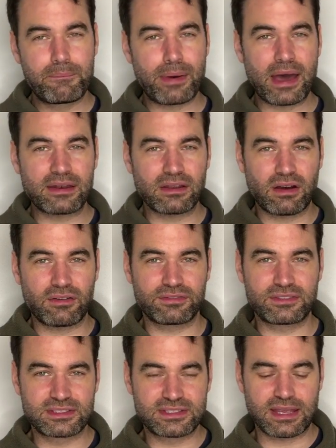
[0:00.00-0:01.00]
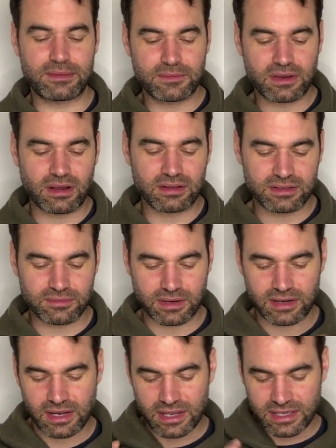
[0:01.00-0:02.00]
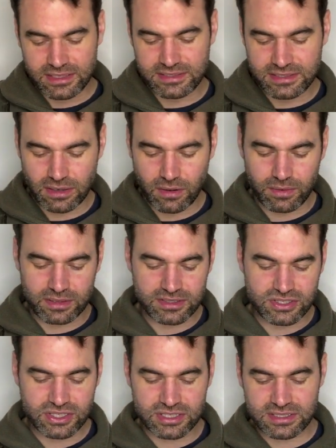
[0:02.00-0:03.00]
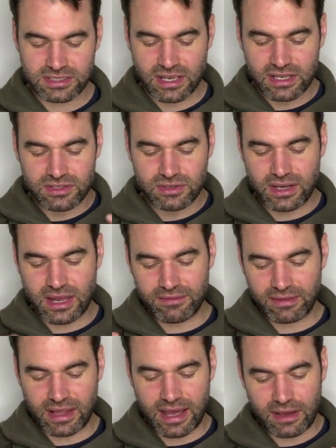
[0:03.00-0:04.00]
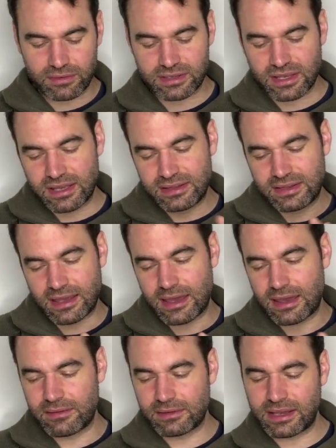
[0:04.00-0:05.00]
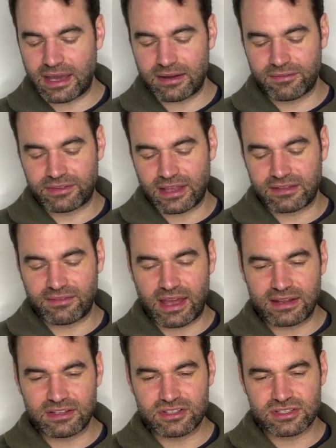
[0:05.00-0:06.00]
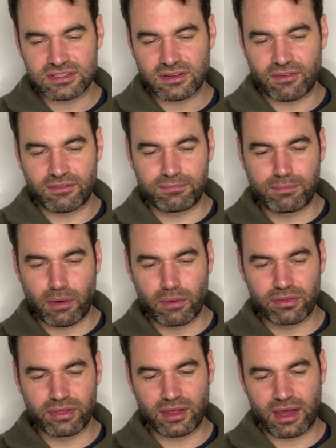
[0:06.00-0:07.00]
but of the same cultivar. So it's just to level out the kind of the advantages of both